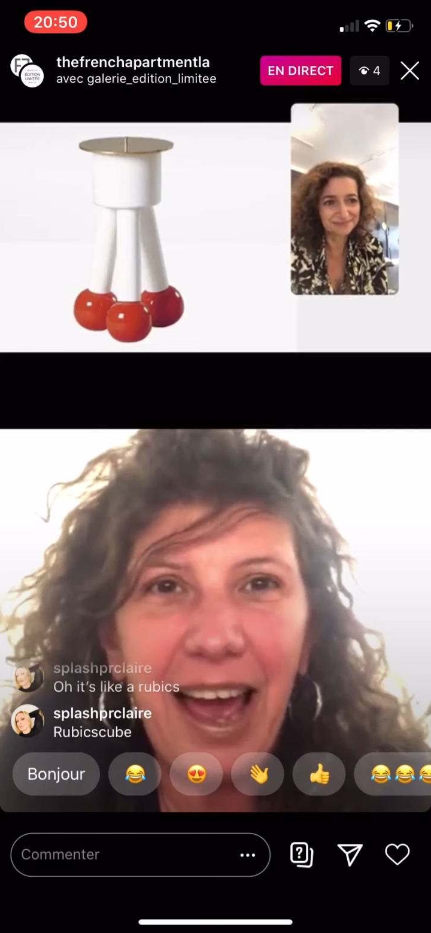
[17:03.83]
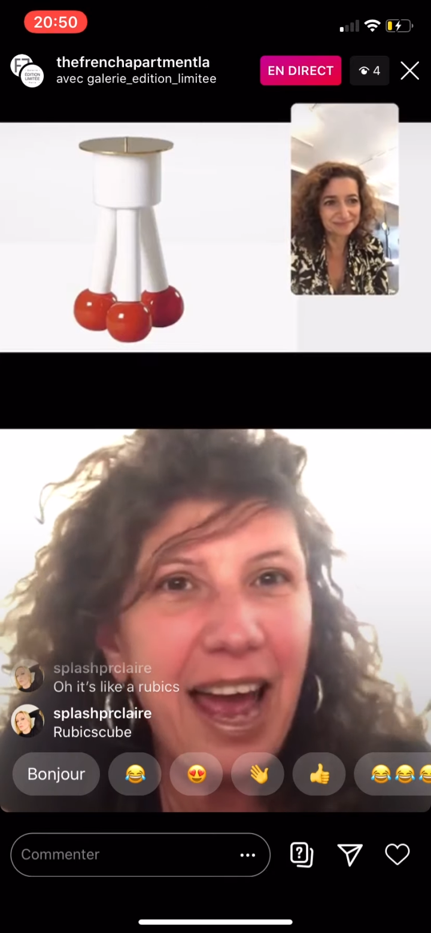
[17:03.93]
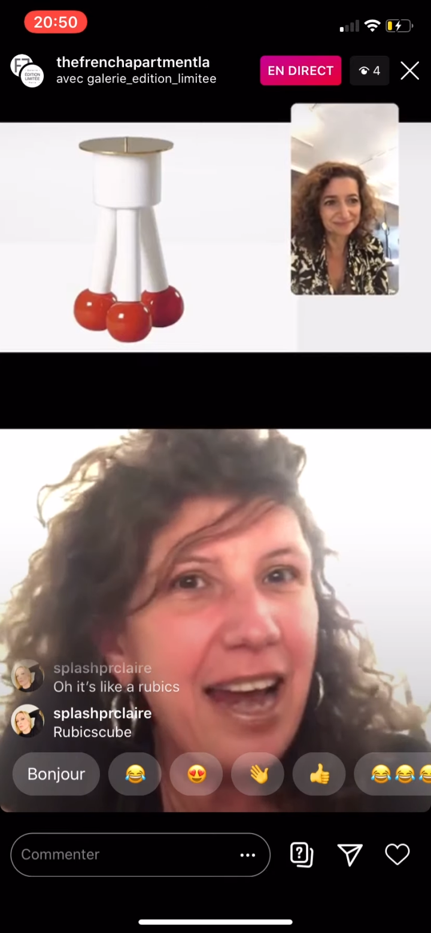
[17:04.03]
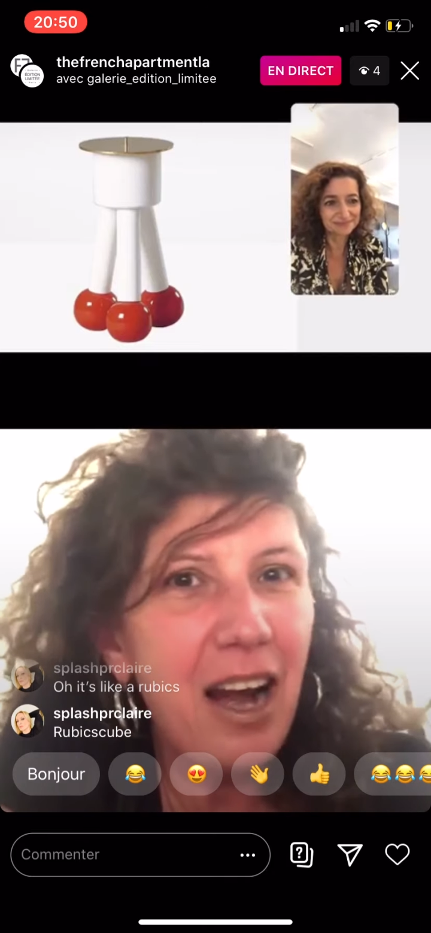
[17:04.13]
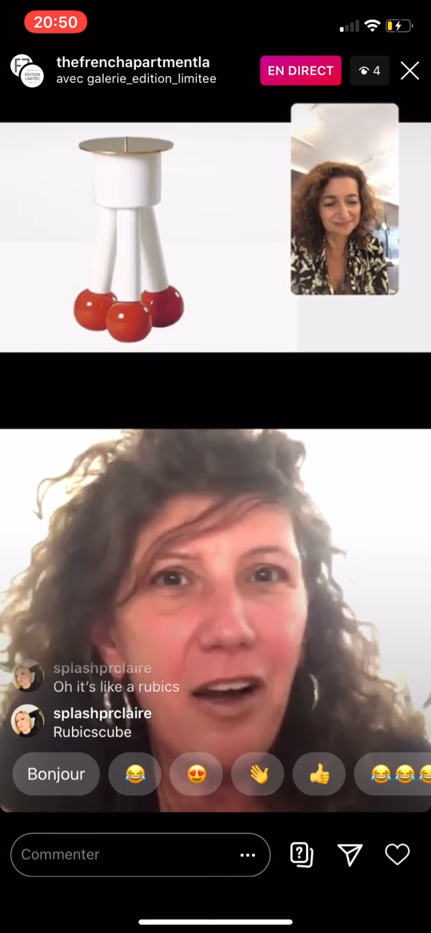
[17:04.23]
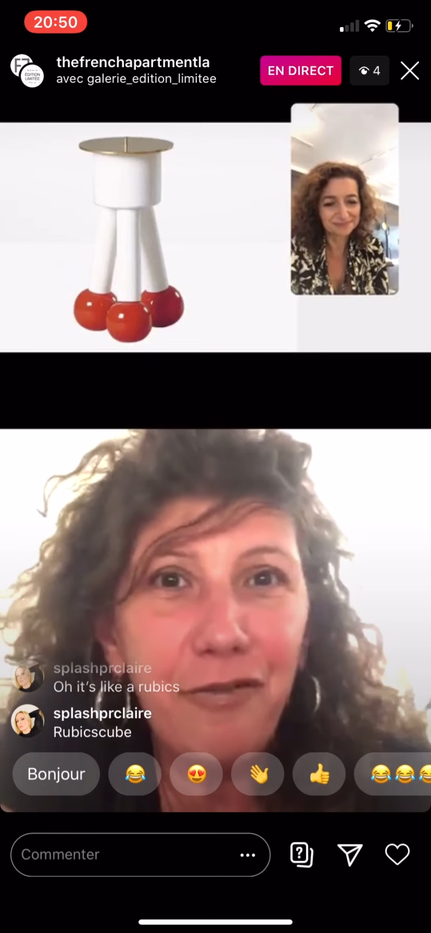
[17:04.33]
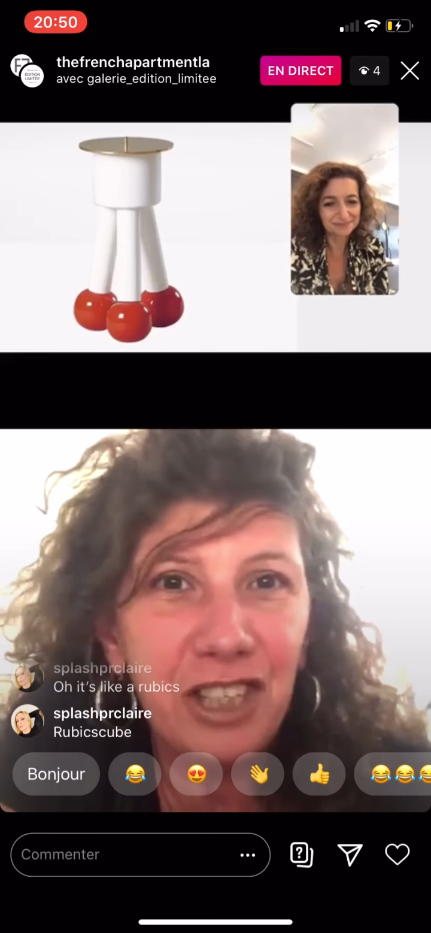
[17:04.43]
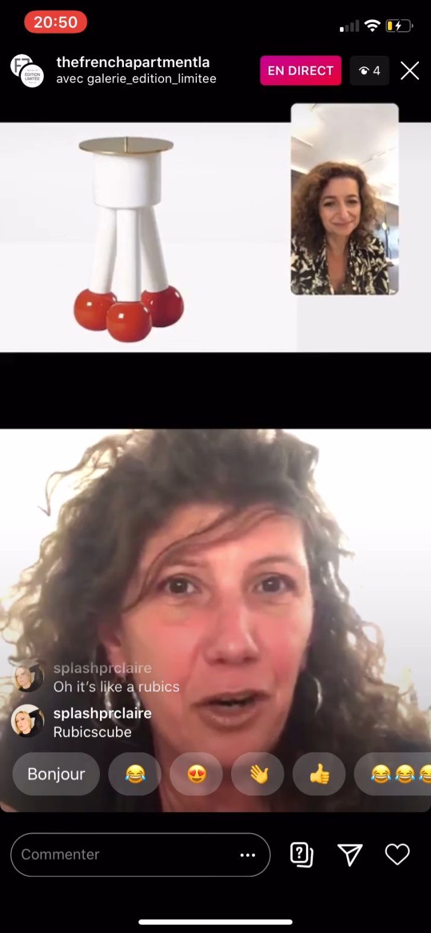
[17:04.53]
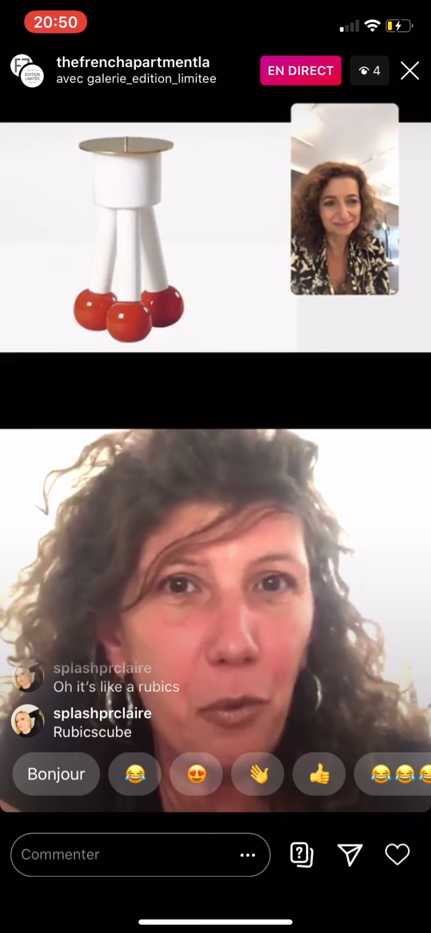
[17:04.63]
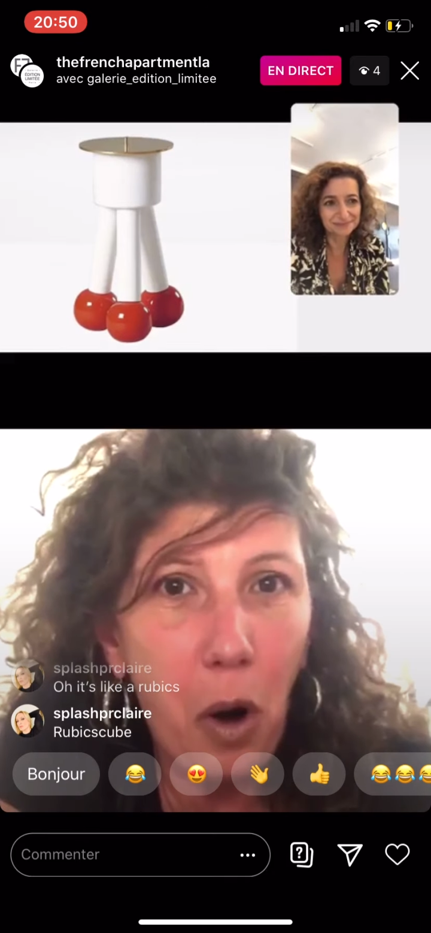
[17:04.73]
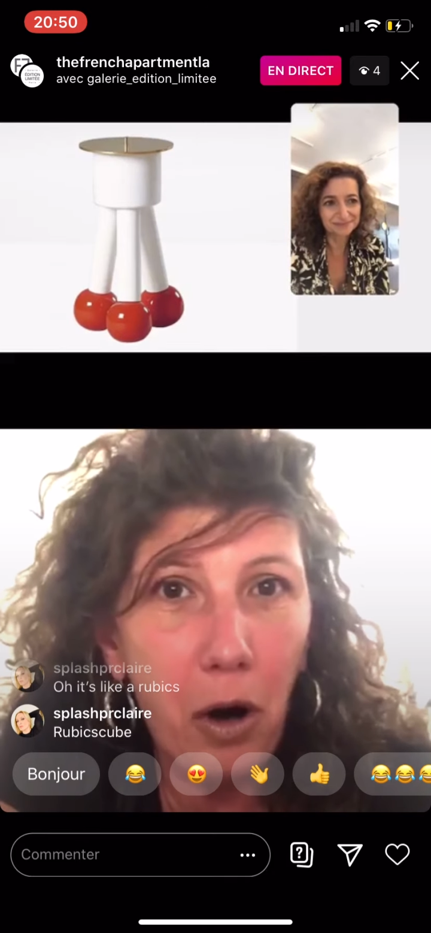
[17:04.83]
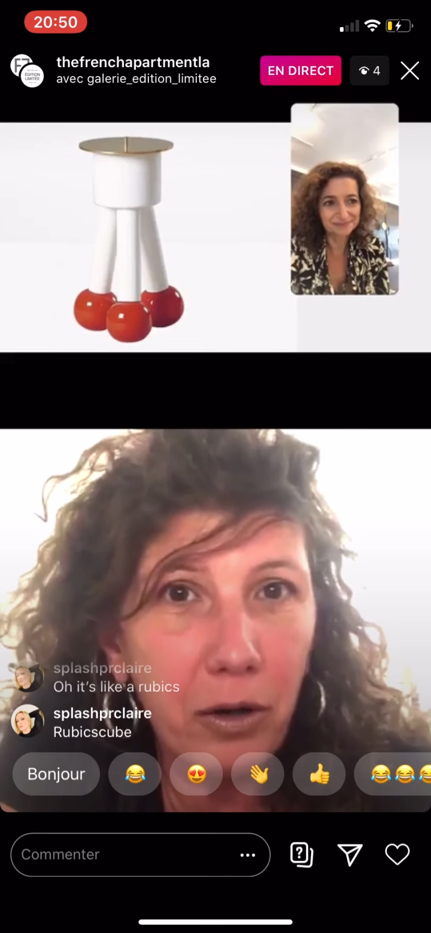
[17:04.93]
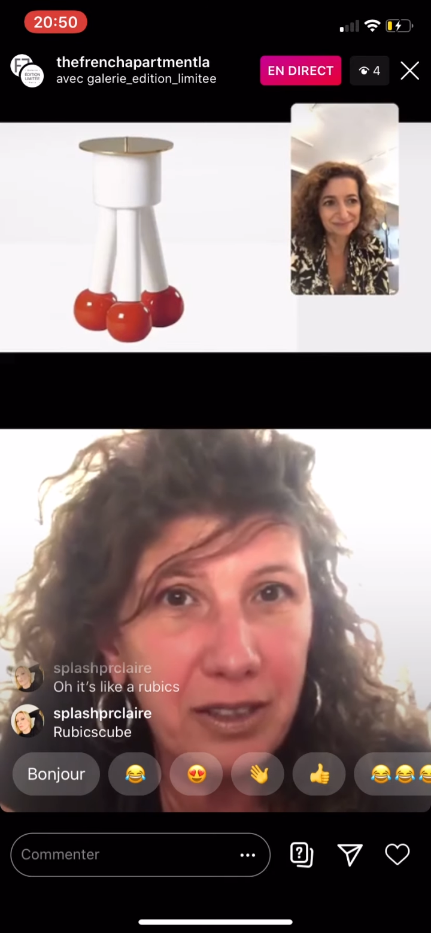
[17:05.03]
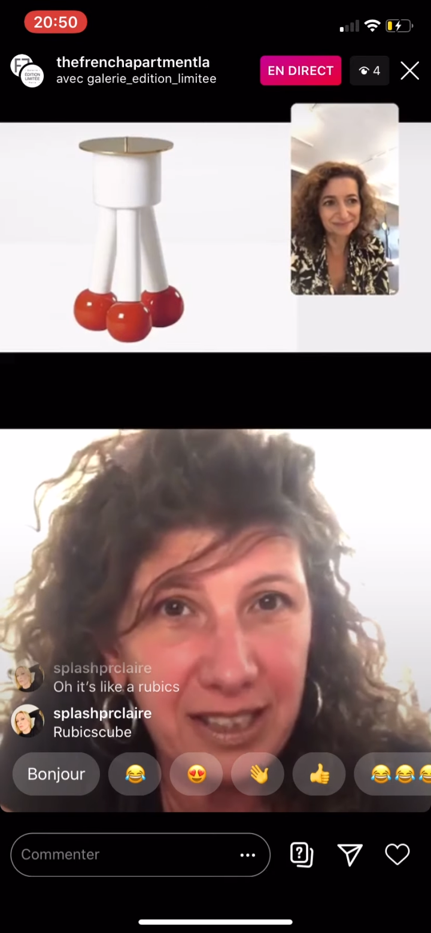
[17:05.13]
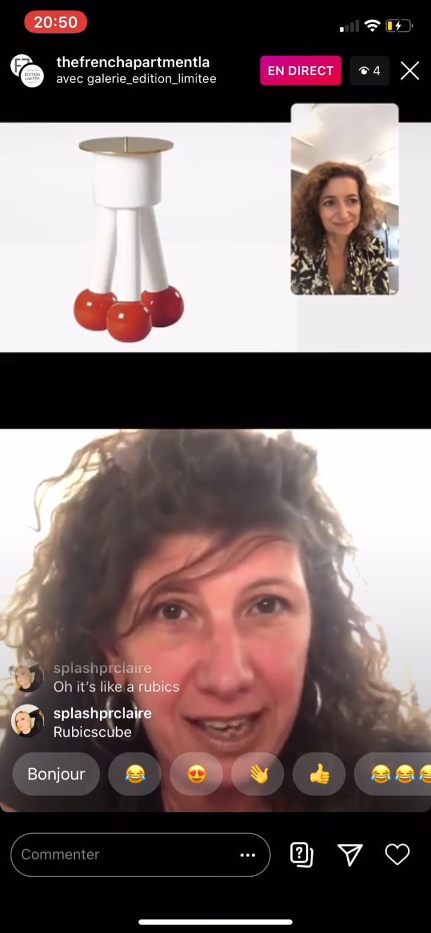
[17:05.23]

I love their work.